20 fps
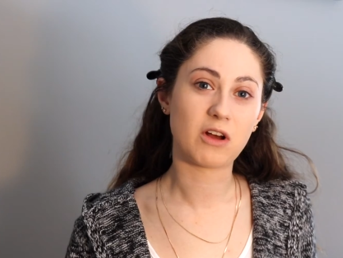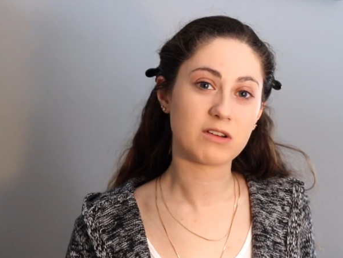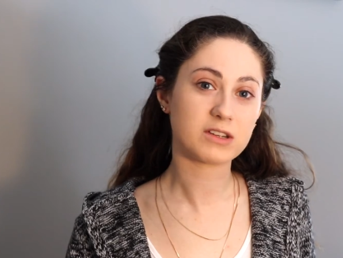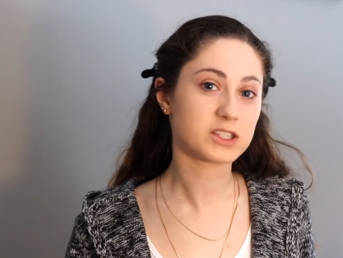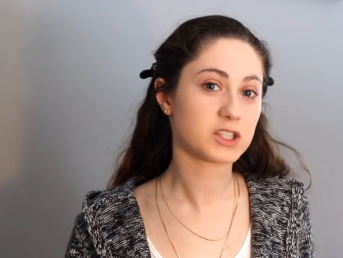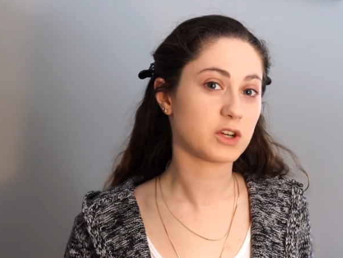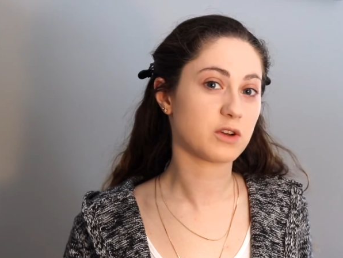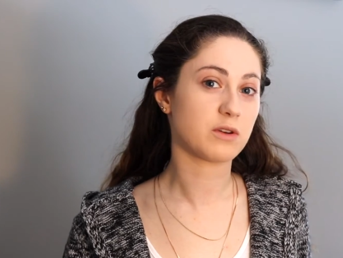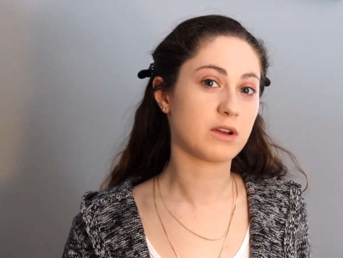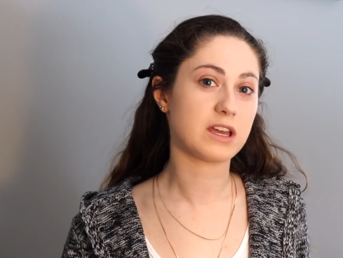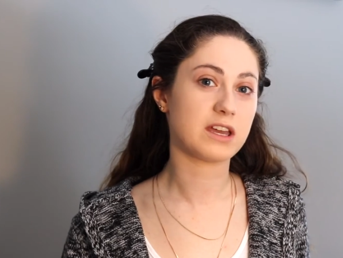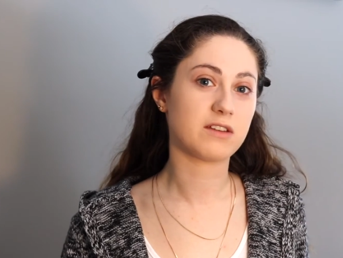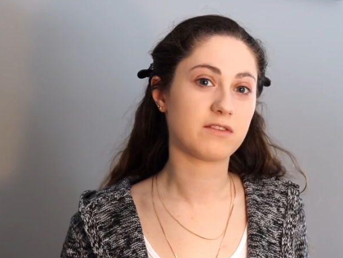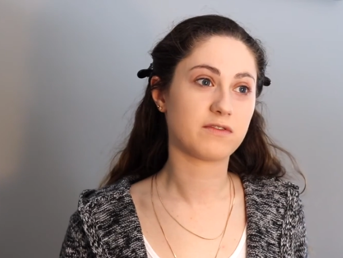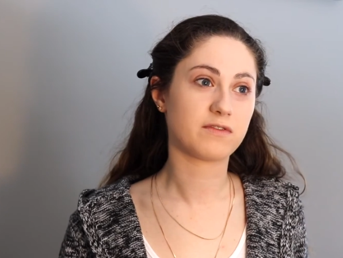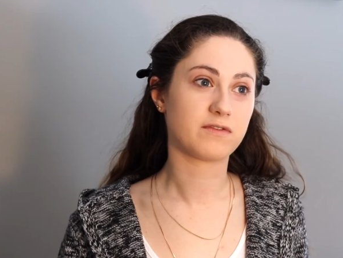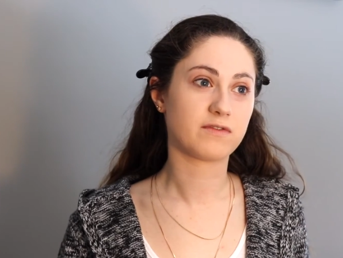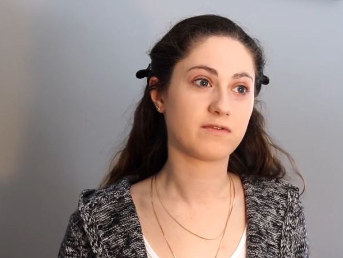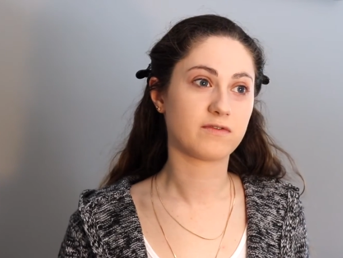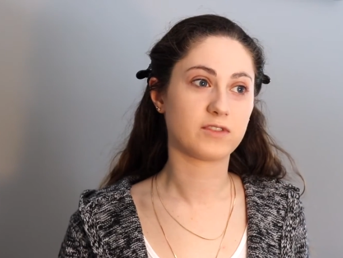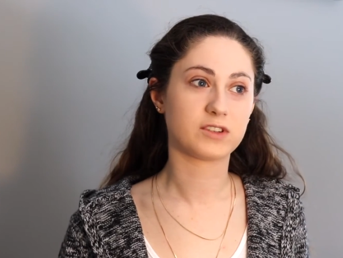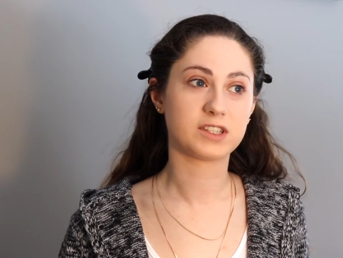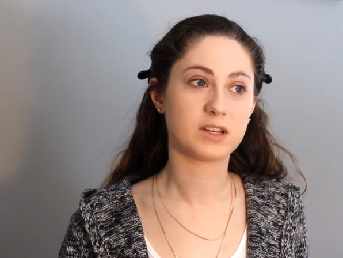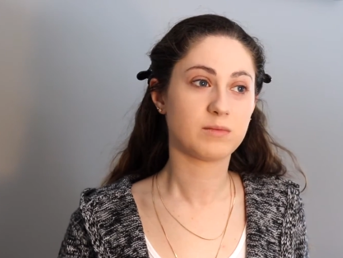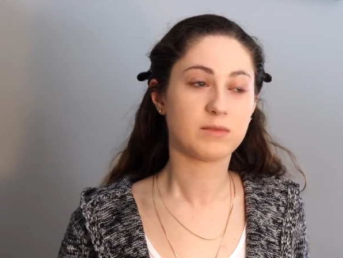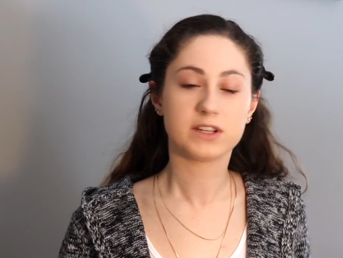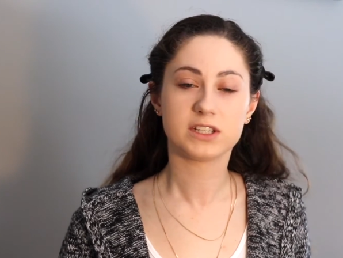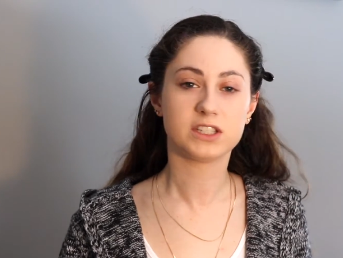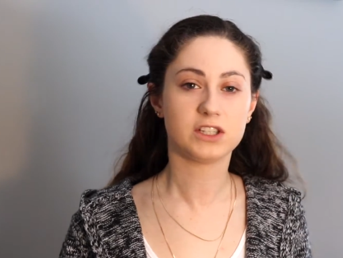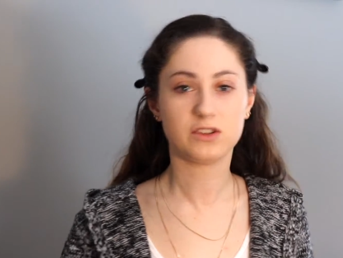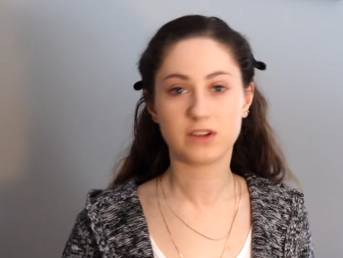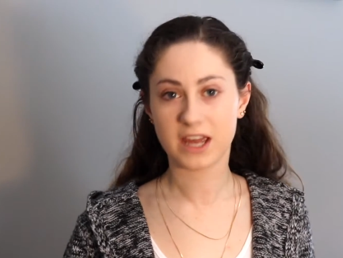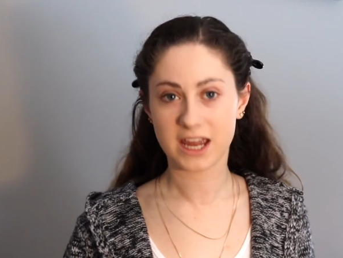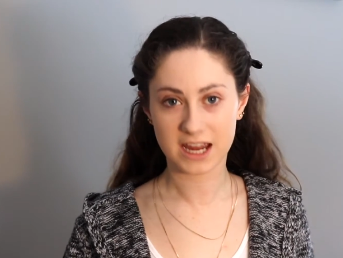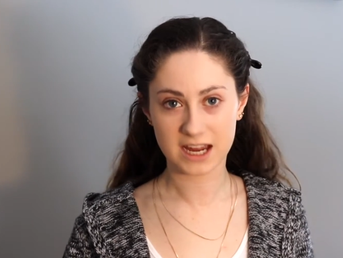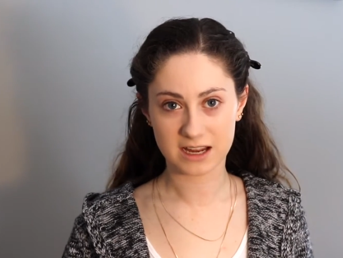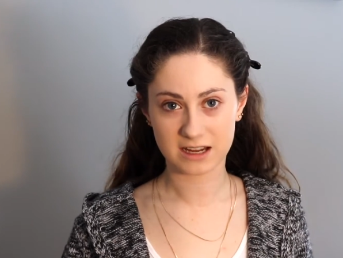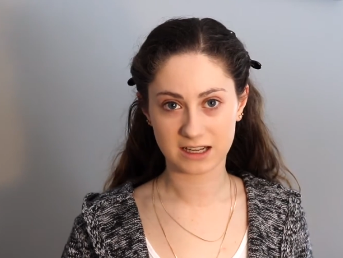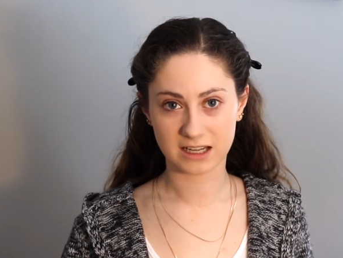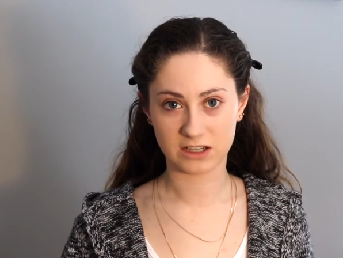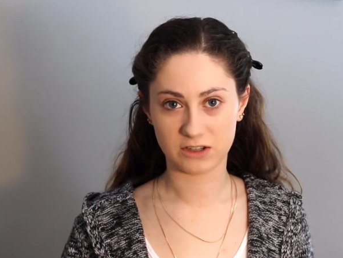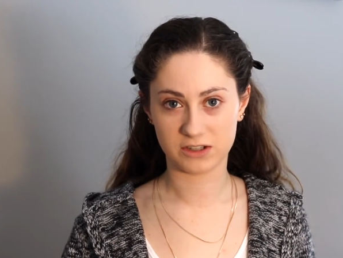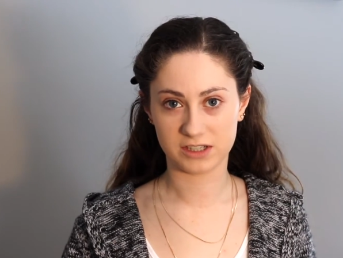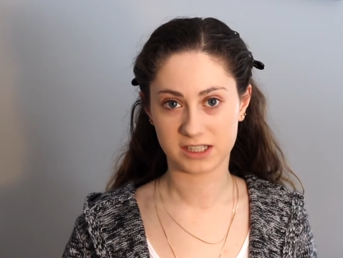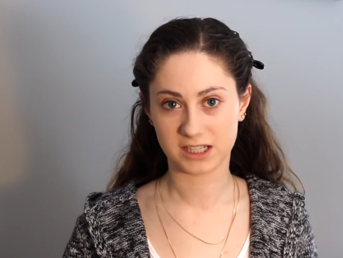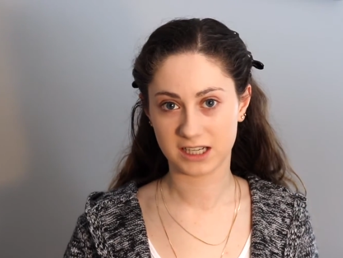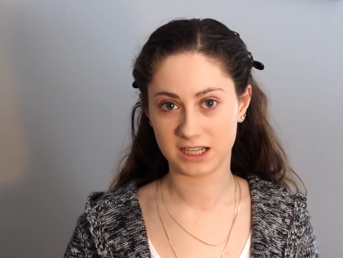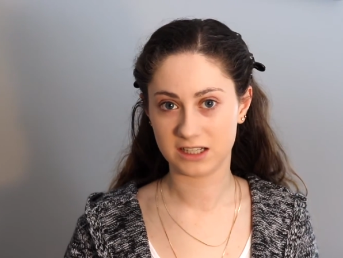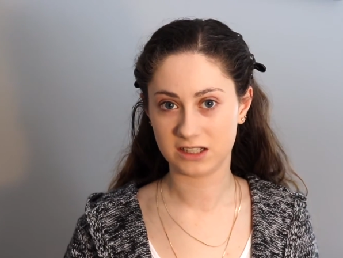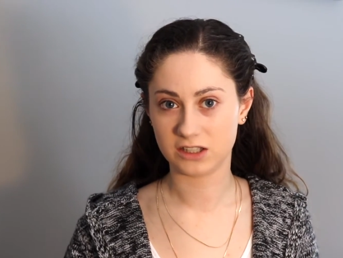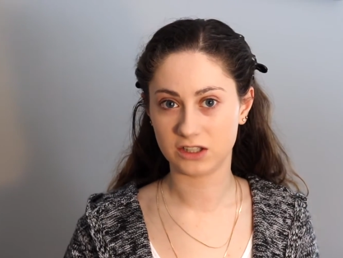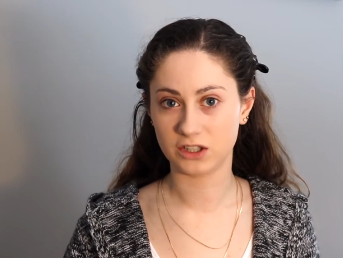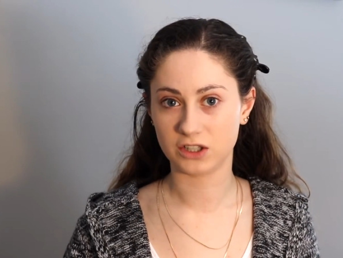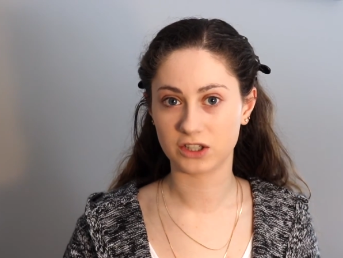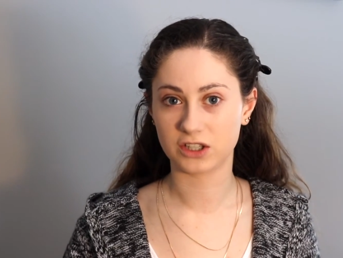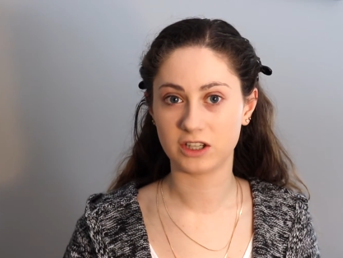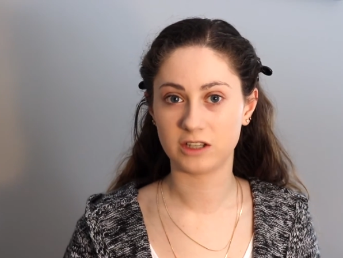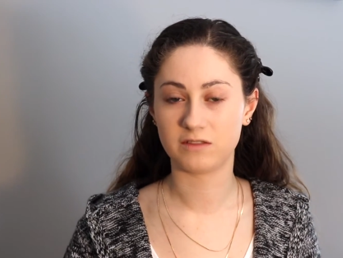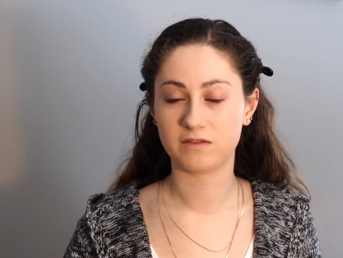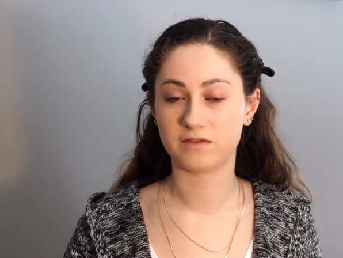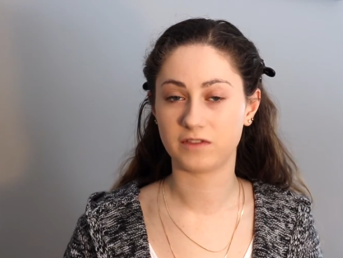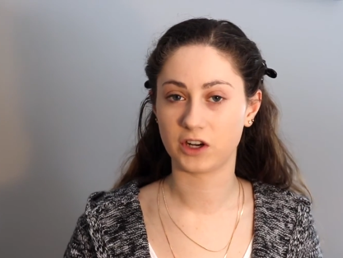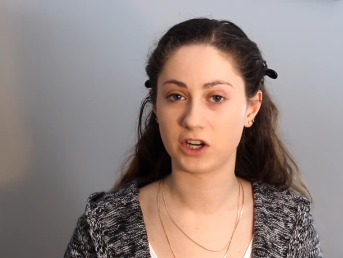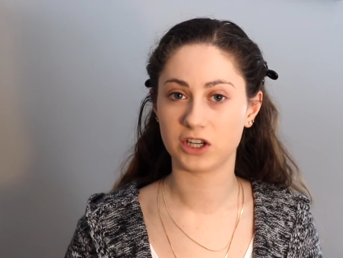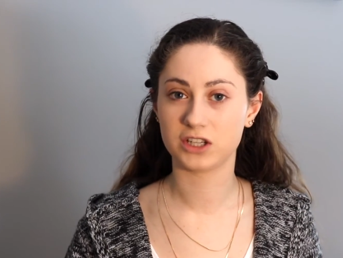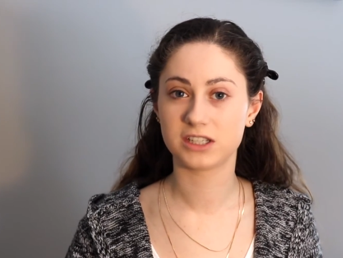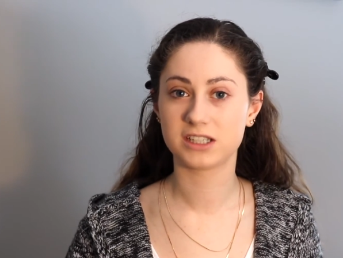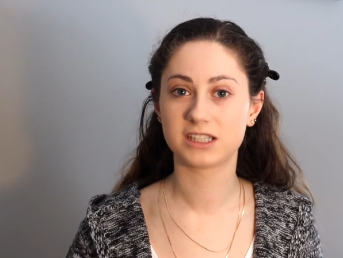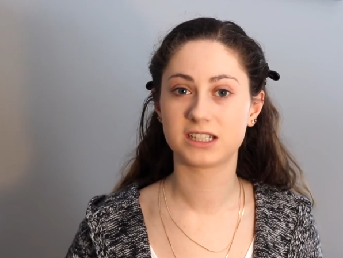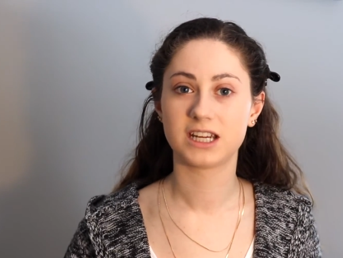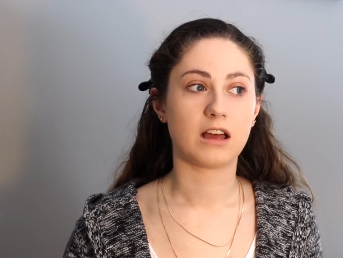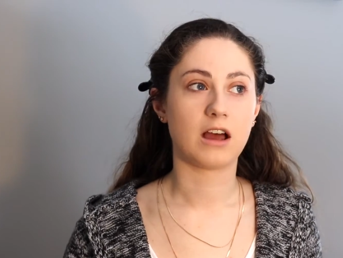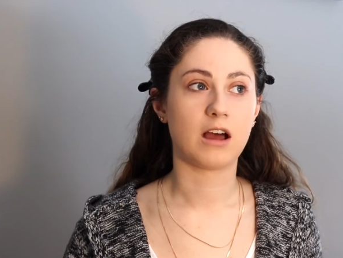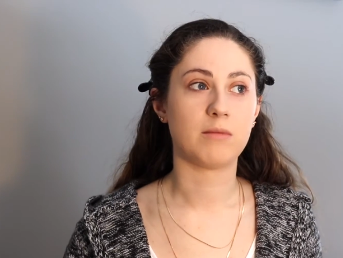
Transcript: also, if for some reason you can't get your skin to look good first,